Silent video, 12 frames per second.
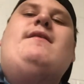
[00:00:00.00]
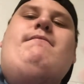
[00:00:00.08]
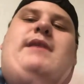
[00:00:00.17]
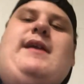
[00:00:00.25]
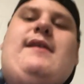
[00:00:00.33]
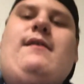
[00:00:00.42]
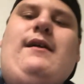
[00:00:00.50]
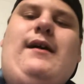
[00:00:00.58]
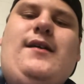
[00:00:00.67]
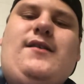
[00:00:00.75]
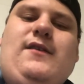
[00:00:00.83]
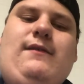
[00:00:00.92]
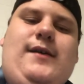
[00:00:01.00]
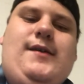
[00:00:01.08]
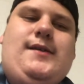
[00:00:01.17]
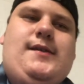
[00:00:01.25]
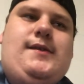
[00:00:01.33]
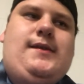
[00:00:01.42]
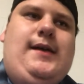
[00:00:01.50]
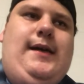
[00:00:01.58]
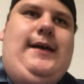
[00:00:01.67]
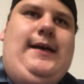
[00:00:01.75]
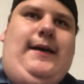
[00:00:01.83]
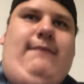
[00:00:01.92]
You mean a lot to us.
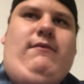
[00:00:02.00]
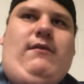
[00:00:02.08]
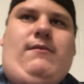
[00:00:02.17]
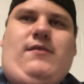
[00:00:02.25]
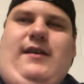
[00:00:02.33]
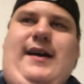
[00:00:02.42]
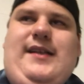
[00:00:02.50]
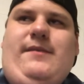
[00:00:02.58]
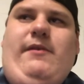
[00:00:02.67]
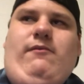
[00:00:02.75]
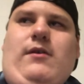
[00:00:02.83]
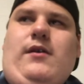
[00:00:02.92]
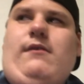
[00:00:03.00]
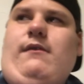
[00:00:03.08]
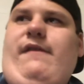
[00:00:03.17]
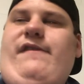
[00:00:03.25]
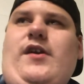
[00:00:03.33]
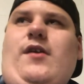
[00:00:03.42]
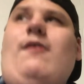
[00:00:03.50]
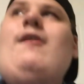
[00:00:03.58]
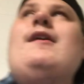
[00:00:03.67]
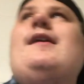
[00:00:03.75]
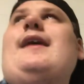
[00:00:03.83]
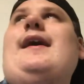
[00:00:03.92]
Uh, we're glad to be working with you,
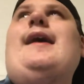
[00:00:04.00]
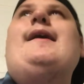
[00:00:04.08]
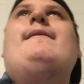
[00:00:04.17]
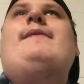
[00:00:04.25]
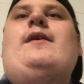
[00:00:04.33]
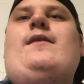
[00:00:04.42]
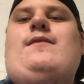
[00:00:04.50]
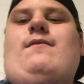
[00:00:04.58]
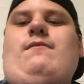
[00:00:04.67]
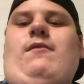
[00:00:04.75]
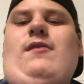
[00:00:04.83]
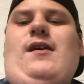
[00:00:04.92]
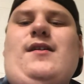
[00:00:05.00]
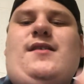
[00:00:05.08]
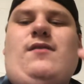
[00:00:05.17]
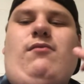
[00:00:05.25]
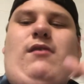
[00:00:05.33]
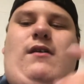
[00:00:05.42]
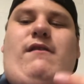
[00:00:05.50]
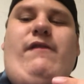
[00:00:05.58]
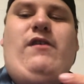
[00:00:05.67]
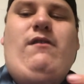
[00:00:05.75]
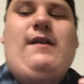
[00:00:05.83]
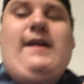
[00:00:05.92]
and we want to work
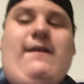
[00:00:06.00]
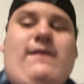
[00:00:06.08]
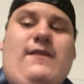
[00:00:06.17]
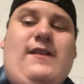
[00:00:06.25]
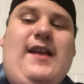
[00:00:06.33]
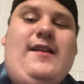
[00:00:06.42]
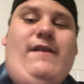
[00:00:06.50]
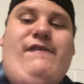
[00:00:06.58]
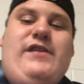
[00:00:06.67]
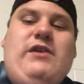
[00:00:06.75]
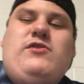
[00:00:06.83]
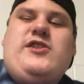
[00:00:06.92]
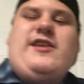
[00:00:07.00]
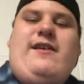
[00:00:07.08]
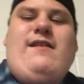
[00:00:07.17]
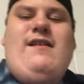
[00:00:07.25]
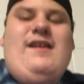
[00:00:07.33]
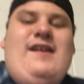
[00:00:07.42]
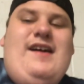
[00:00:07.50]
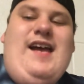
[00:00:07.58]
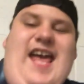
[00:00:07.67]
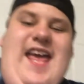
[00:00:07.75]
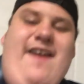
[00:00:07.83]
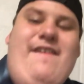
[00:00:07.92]
with you again in the future
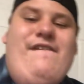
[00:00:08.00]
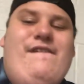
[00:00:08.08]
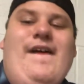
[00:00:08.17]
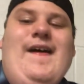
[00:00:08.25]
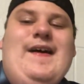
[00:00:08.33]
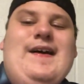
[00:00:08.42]
if